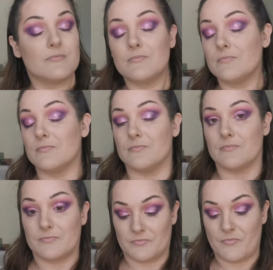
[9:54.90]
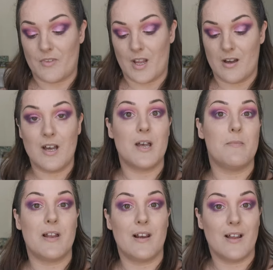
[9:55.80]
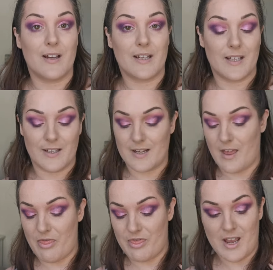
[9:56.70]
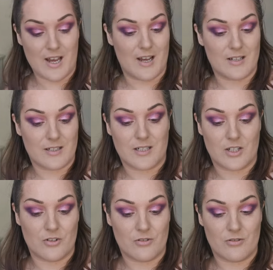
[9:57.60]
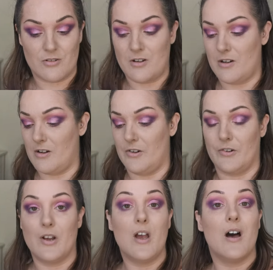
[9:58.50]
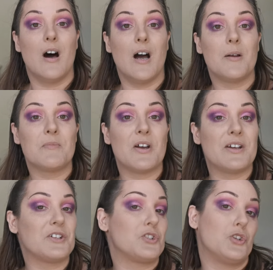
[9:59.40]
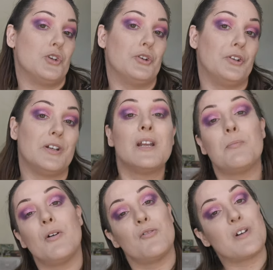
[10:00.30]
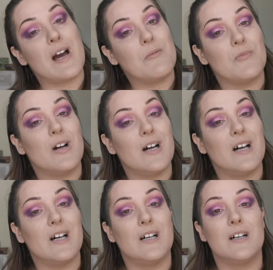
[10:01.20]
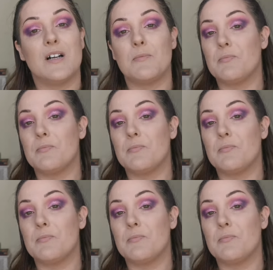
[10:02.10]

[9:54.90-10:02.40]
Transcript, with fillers: Hmm am liking that. So I'm going to nip off camera,